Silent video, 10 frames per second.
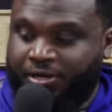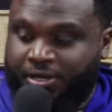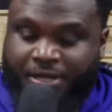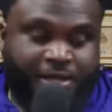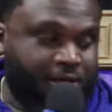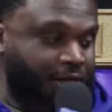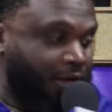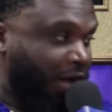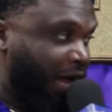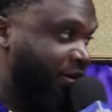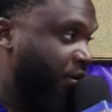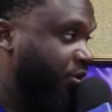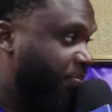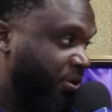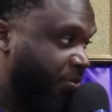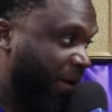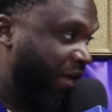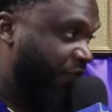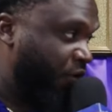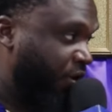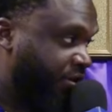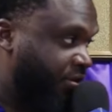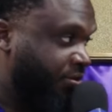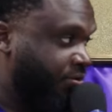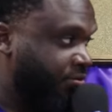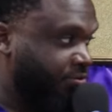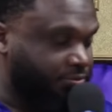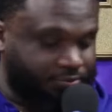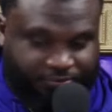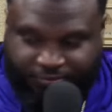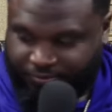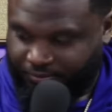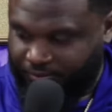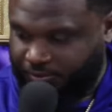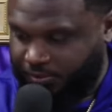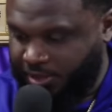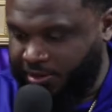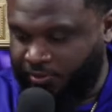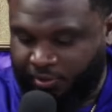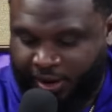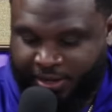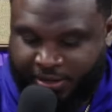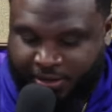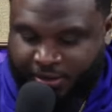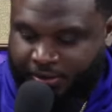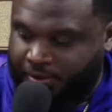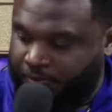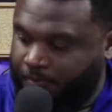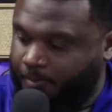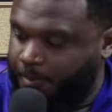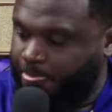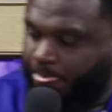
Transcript: bring it forward. I know the book back and forth. yeah, right. She didn't say, "Did